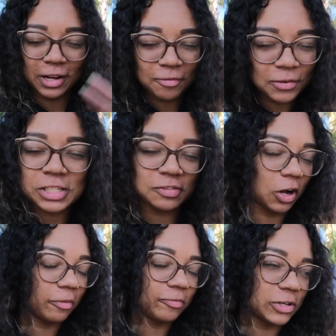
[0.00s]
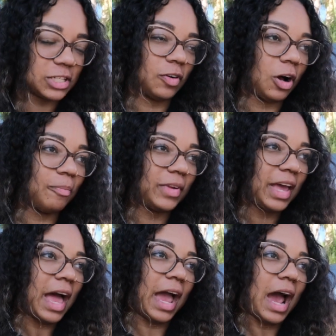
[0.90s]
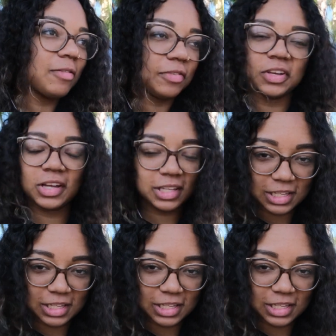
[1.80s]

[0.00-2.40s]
Now, first of all, I have a feeling